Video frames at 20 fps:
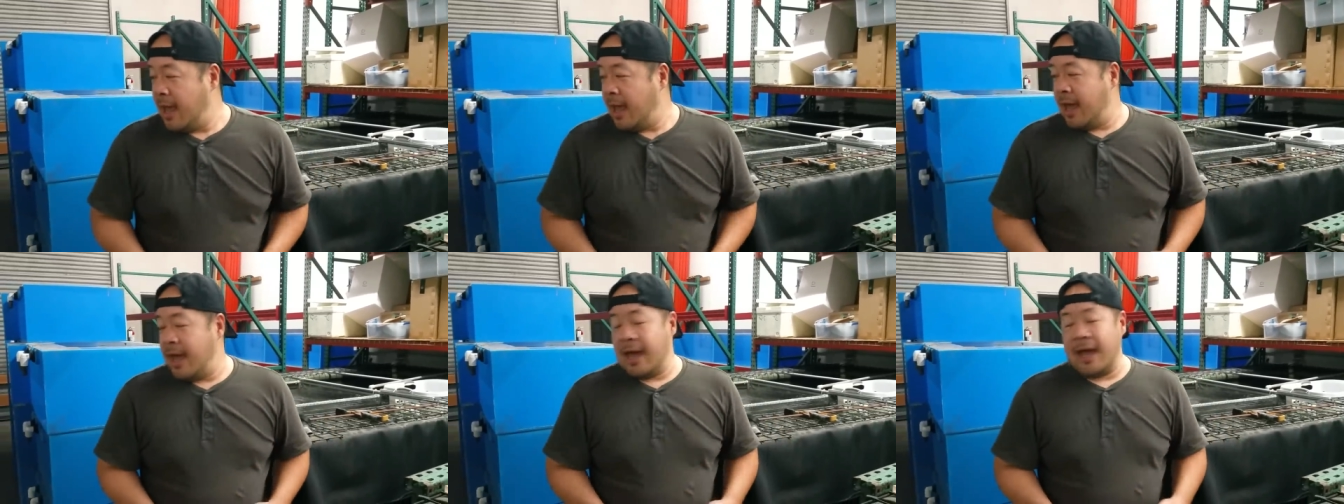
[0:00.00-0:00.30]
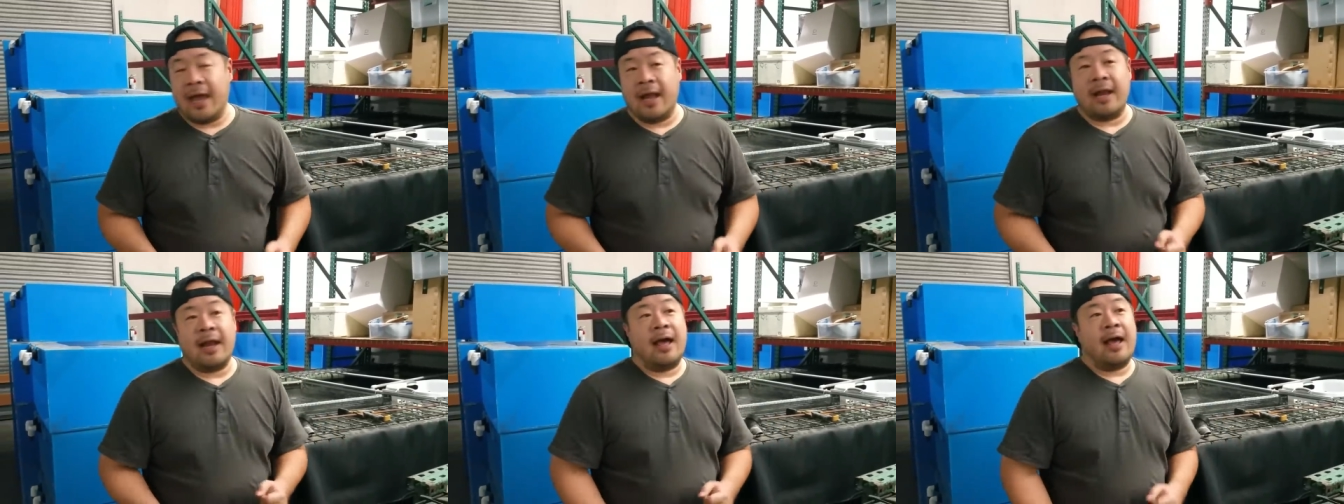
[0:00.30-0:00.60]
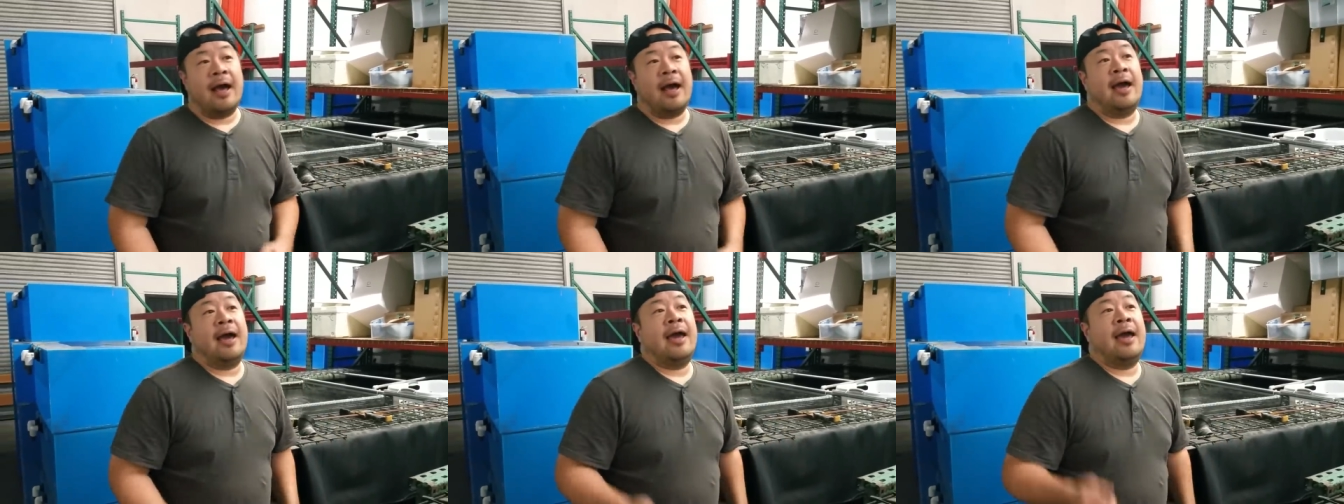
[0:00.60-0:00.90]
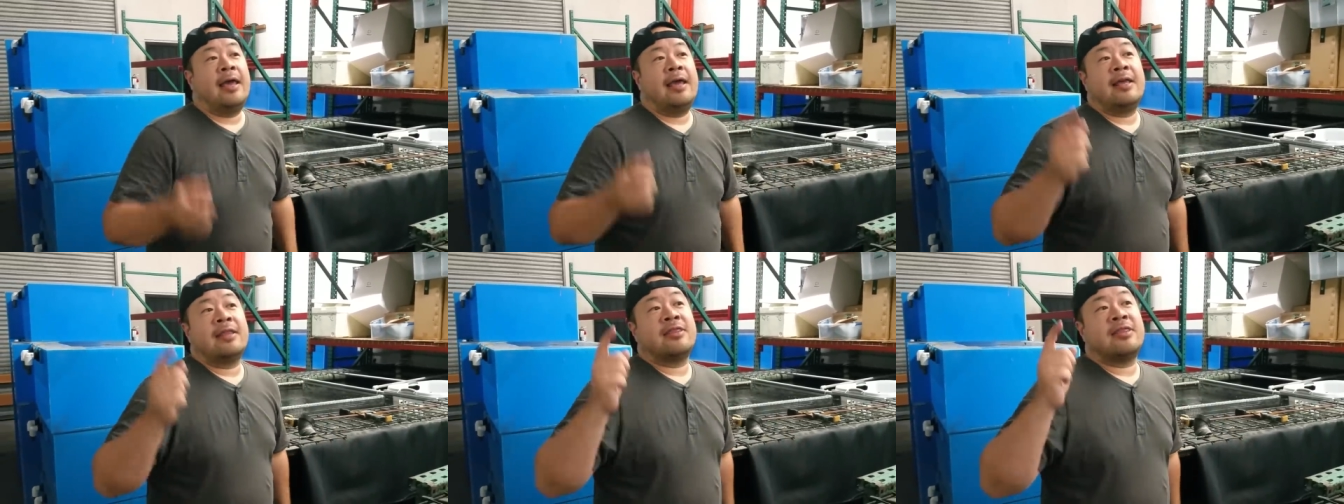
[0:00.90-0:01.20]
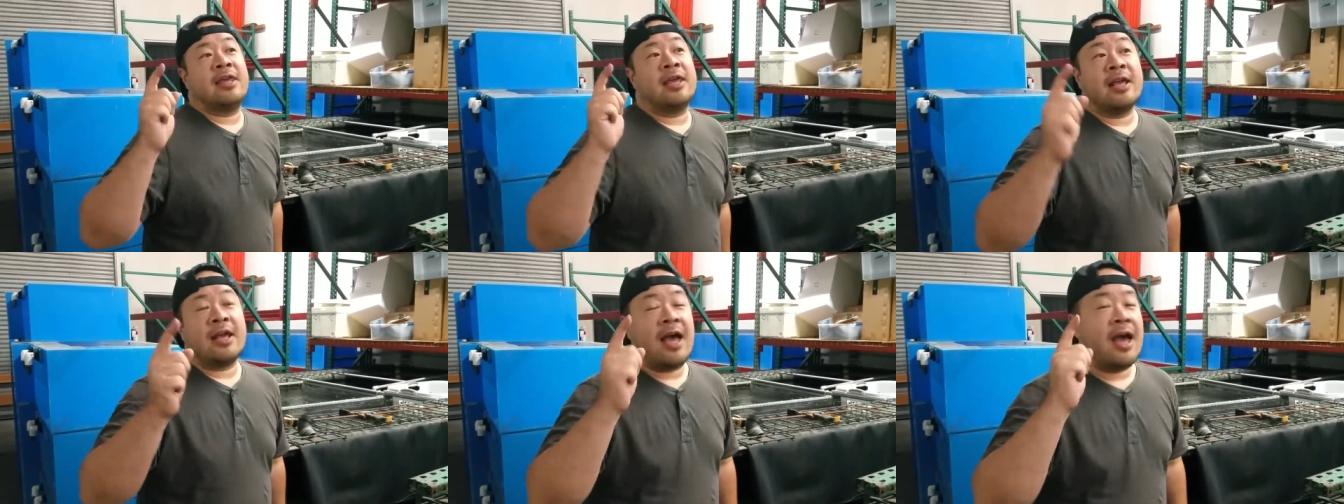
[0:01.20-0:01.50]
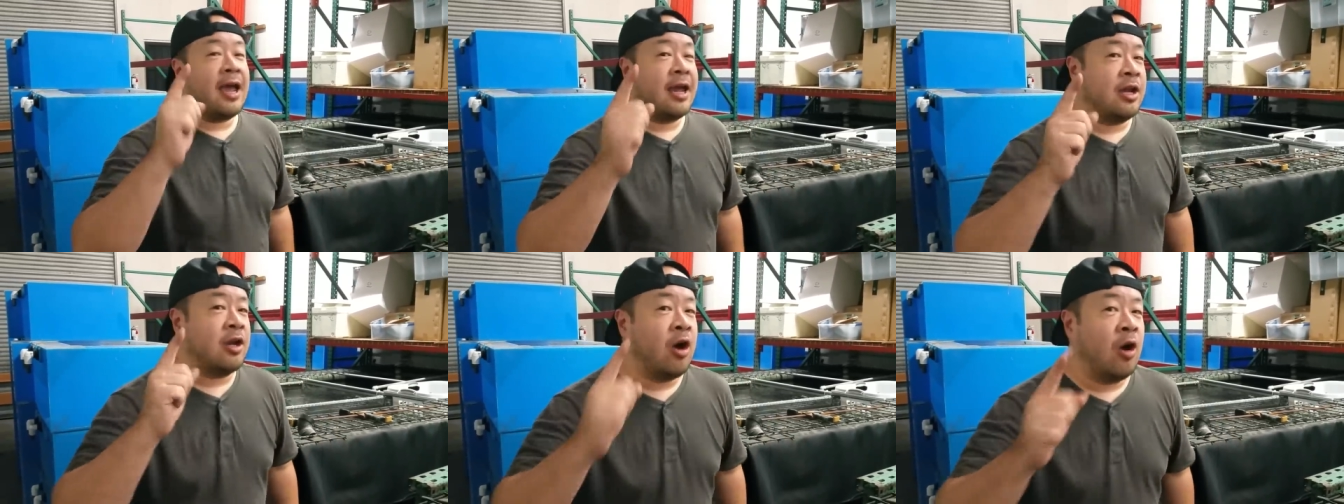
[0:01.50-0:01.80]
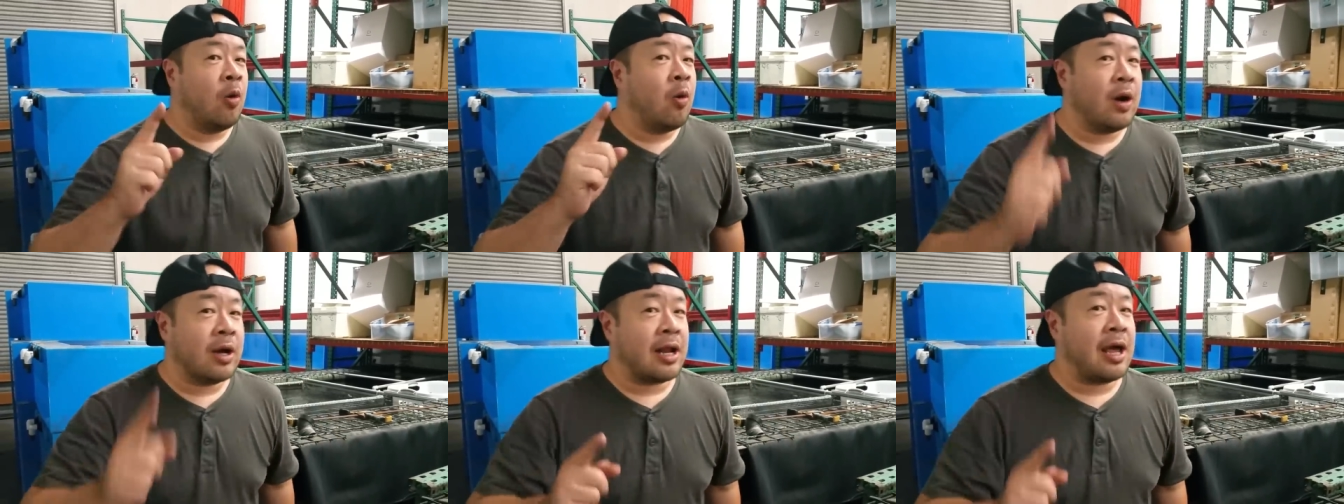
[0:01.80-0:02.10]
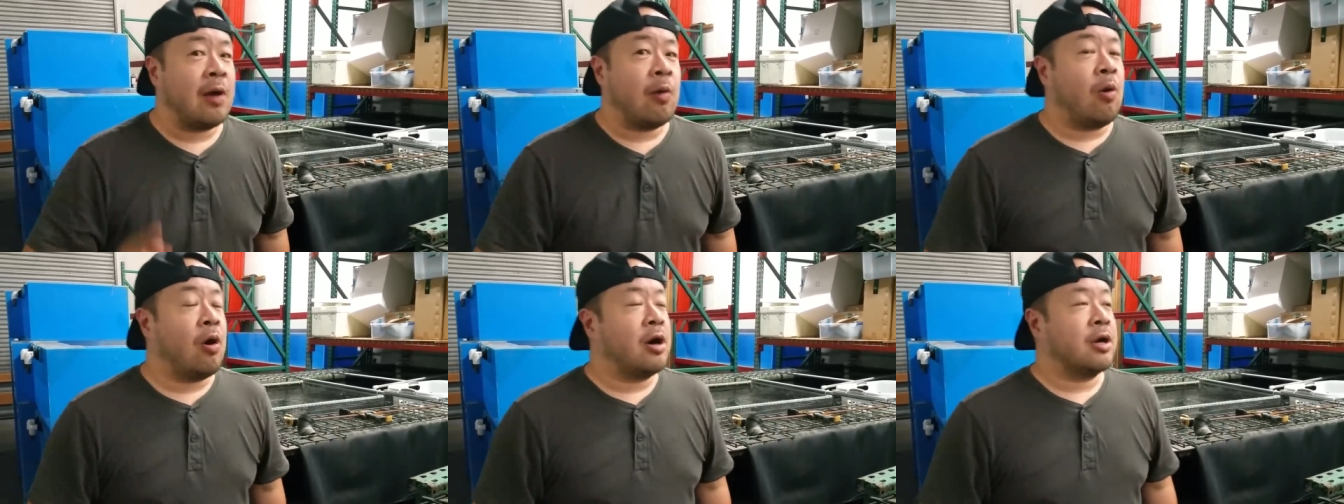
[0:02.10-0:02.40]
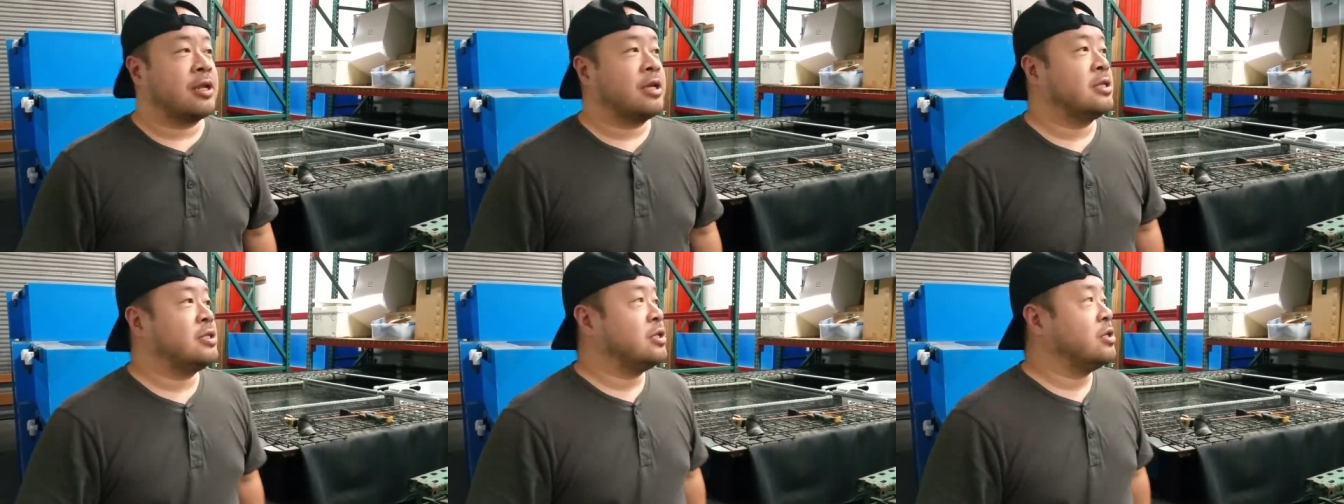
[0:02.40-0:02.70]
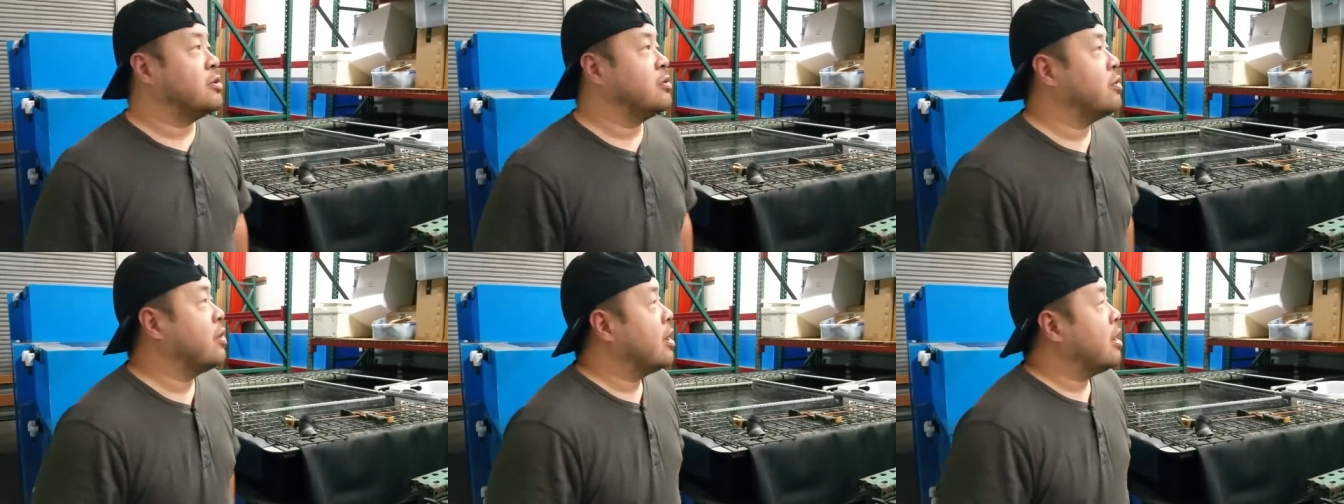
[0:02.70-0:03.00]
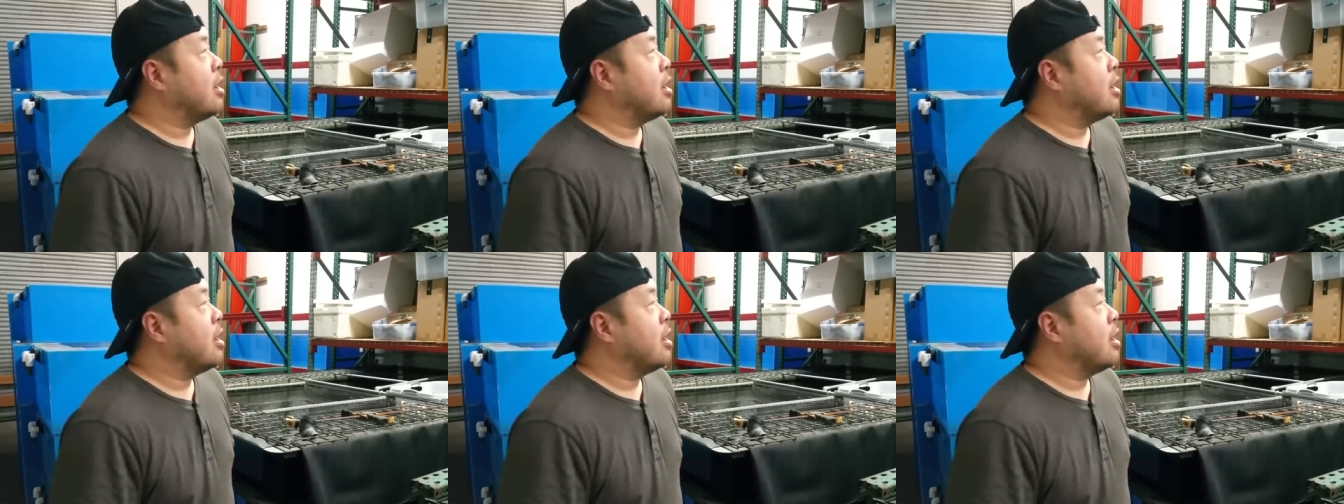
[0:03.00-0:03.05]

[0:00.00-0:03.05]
and I think I know what I want to do.